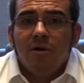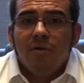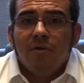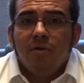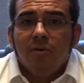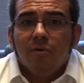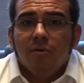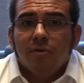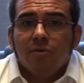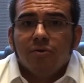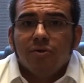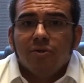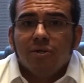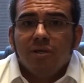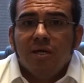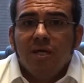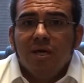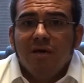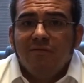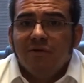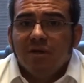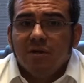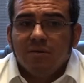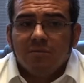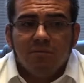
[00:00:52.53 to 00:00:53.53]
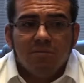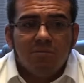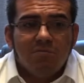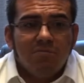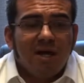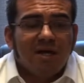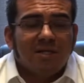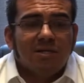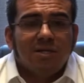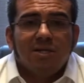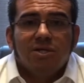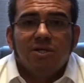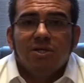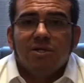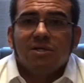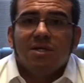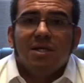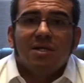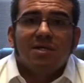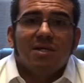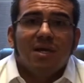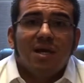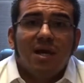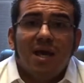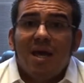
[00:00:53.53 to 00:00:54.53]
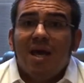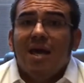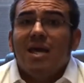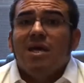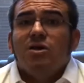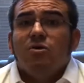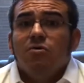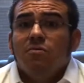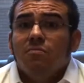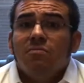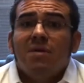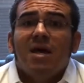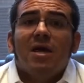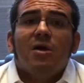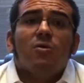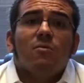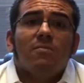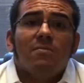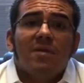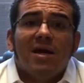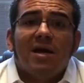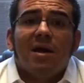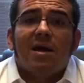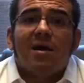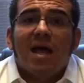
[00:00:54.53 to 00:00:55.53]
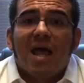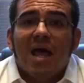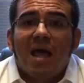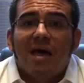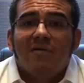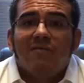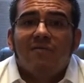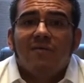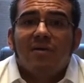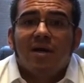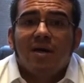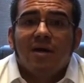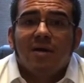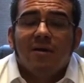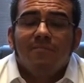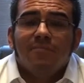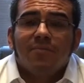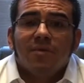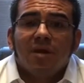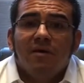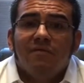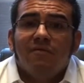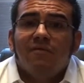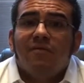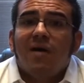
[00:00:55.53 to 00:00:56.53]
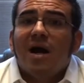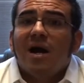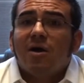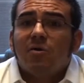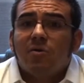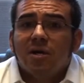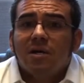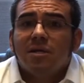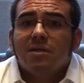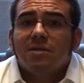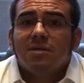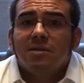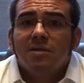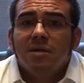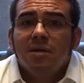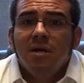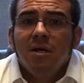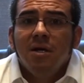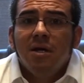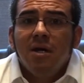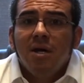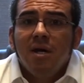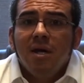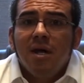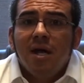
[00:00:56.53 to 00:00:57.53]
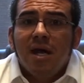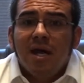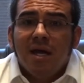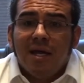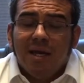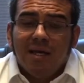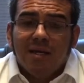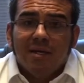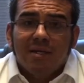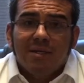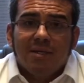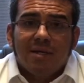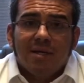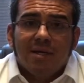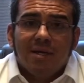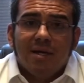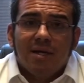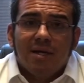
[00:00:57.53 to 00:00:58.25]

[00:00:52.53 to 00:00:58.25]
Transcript: There's even messages that say, hey, you may or may not have a virus. And